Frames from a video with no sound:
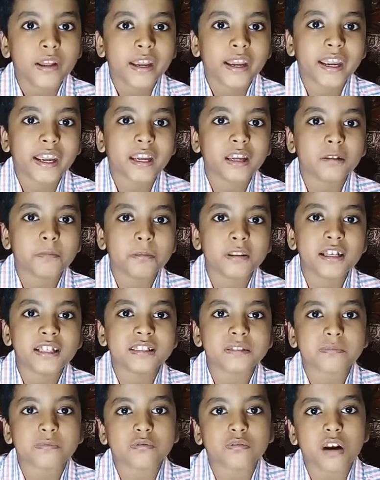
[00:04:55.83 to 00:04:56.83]
And please
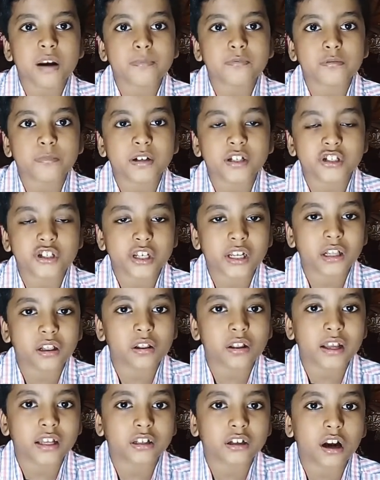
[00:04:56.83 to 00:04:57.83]
subscribe to my
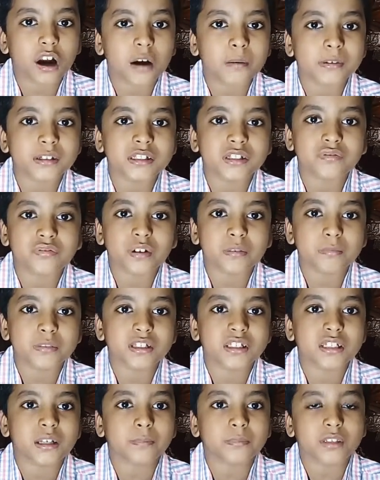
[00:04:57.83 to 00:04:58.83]
channel and comment if I
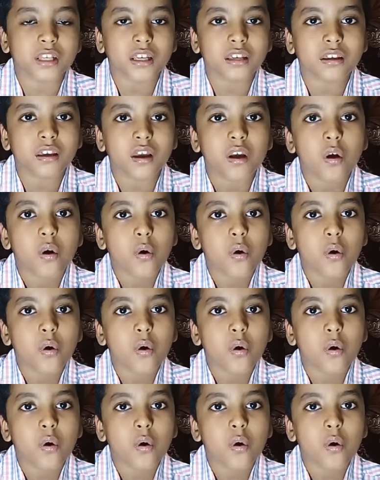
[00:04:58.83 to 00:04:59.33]
missed something